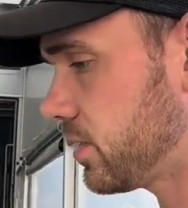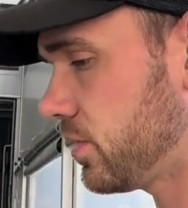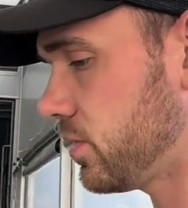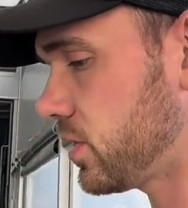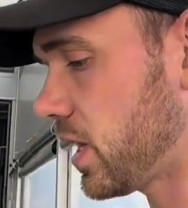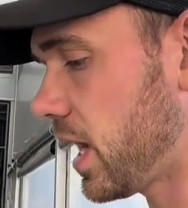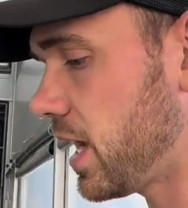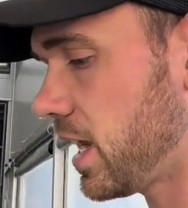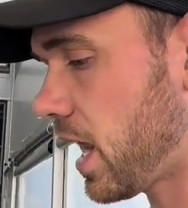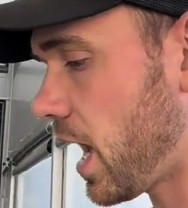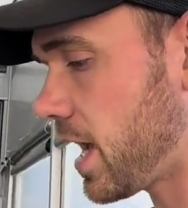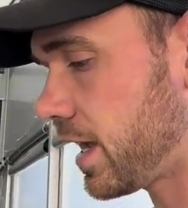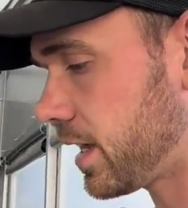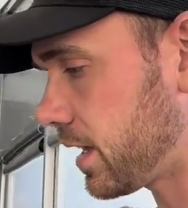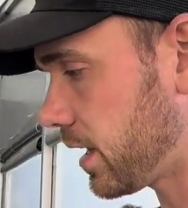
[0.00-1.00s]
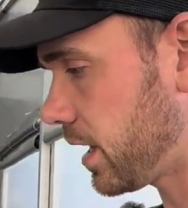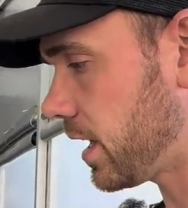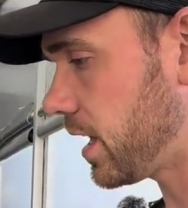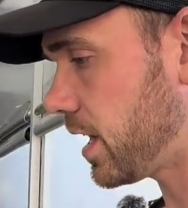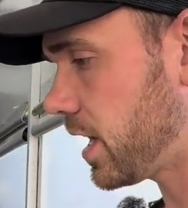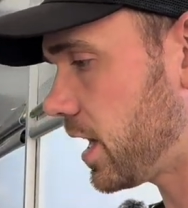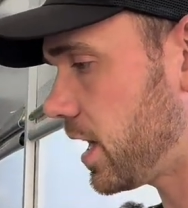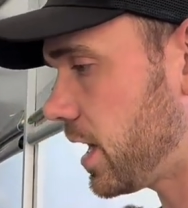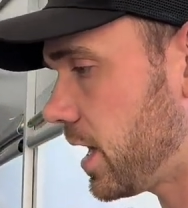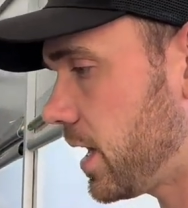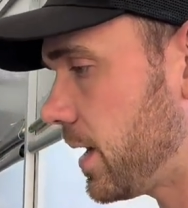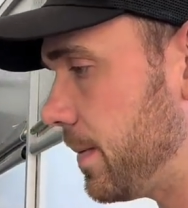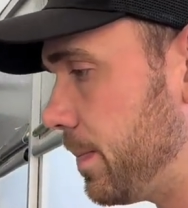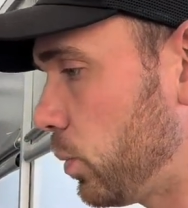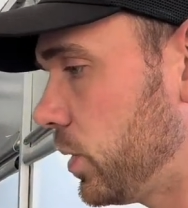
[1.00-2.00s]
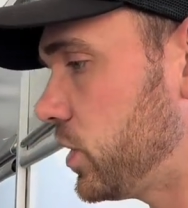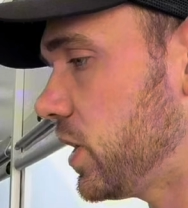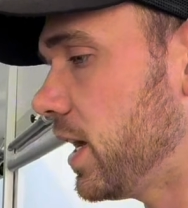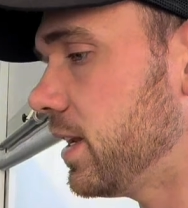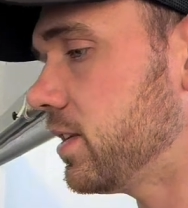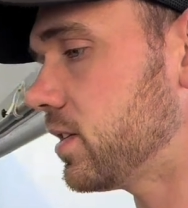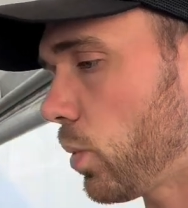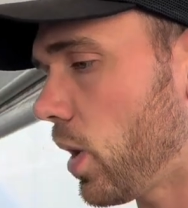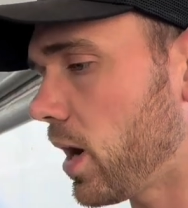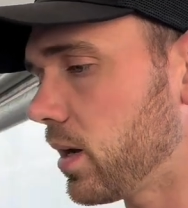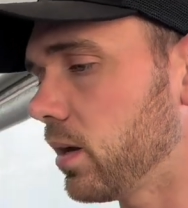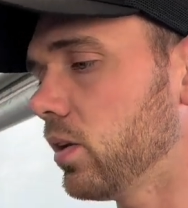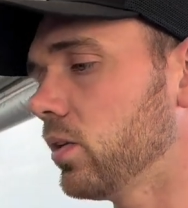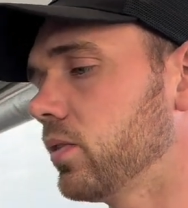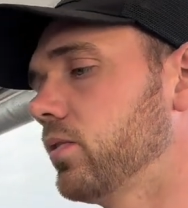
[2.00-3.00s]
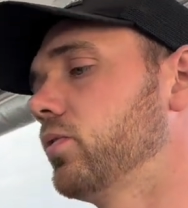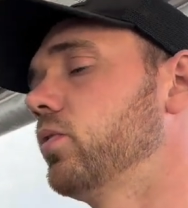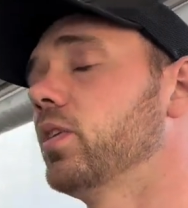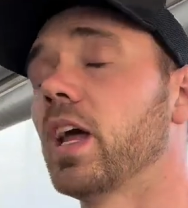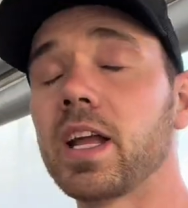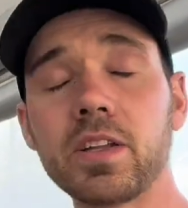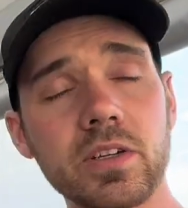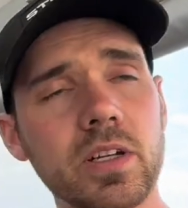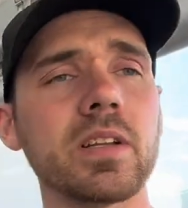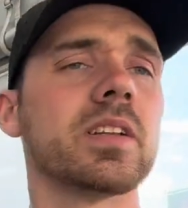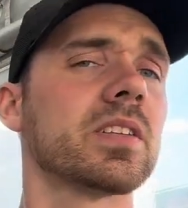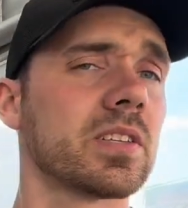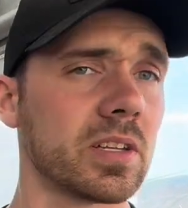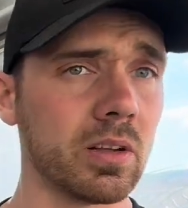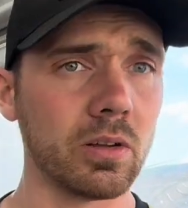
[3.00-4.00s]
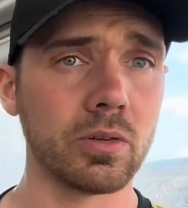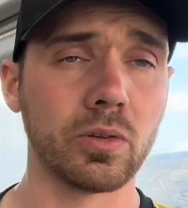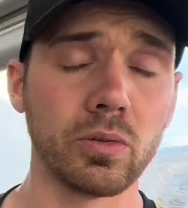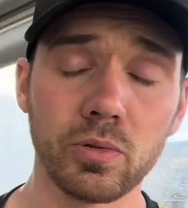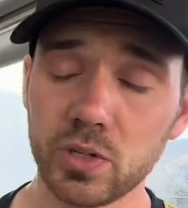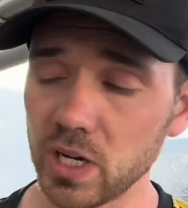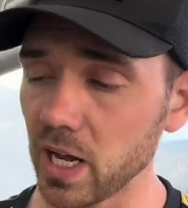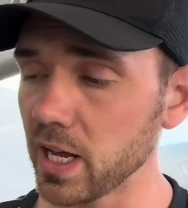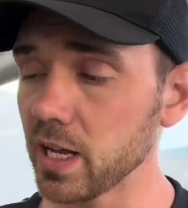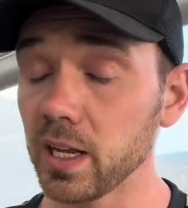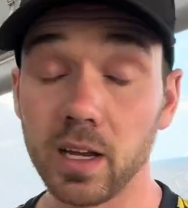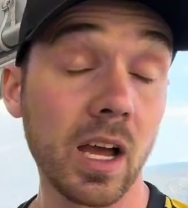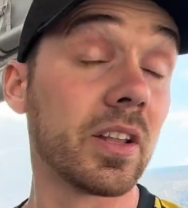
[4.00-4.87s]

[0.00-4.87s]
to say, like we changed quite a lot to the engine. It's still a 2J, a